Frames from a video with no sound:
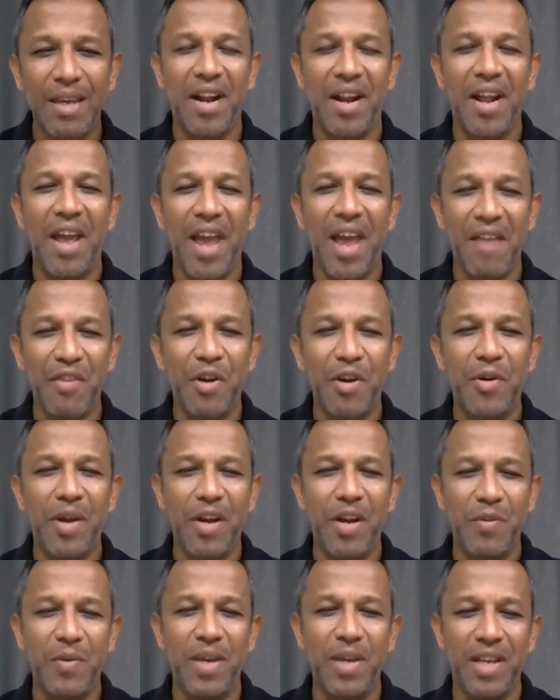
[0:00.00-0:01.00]
And have a
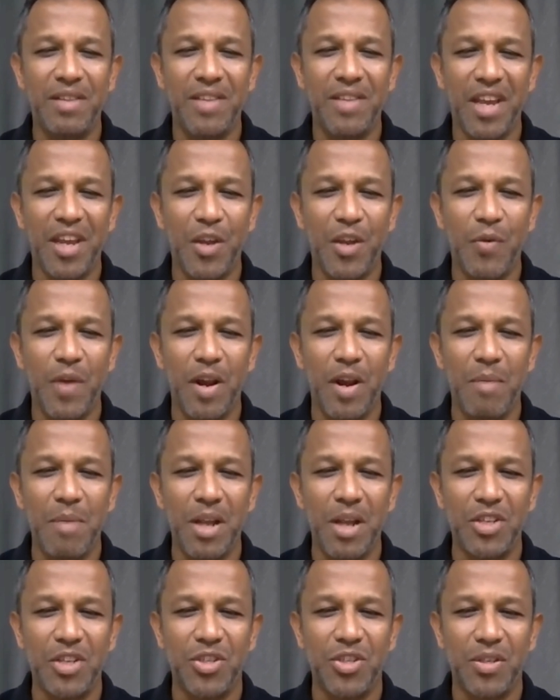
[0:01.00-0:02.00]
great week. Thank you very
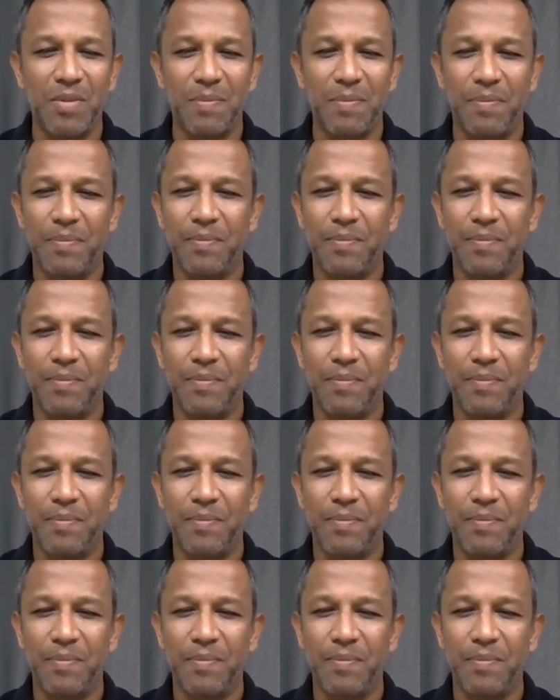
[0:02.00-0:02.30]
much.